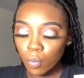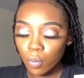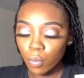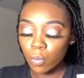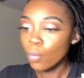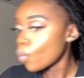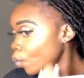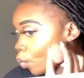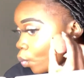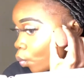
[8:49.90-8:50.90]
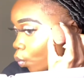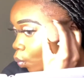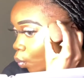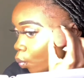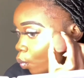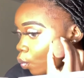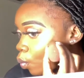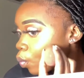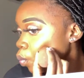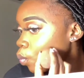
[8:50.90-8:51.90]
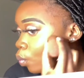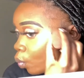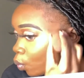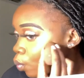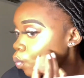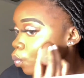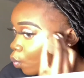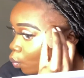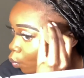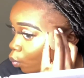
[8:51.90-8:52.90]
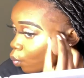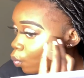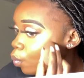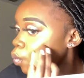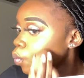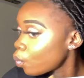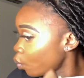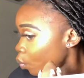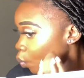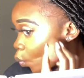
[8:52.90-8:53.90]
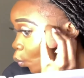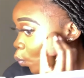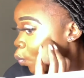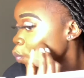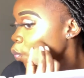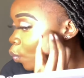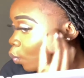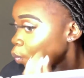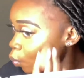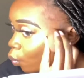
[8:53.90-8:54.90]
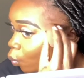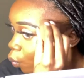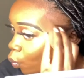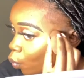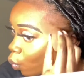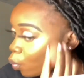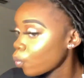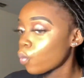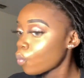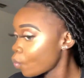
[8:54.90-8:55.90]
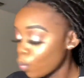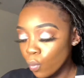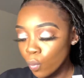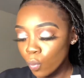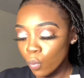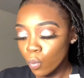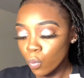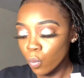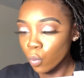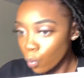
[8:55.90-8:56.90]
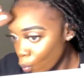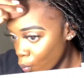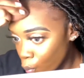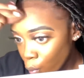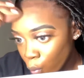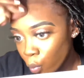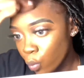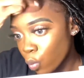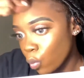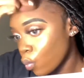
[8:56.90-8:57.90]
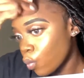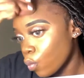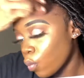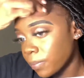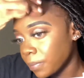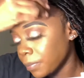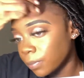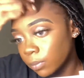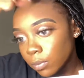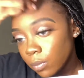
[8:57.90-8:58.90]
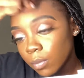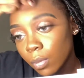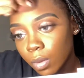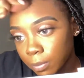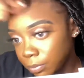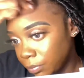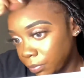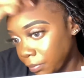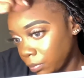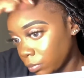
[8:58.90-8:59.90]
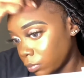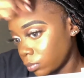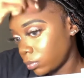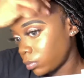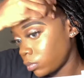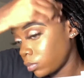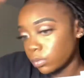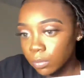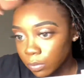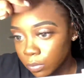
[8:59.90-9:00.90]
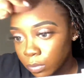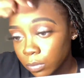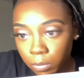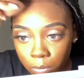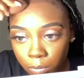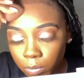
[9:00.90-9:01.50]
And concealer is about $2.99 at your local beauty stores. Basically, as you can see, type it right under the concealer, right at that cheekbone.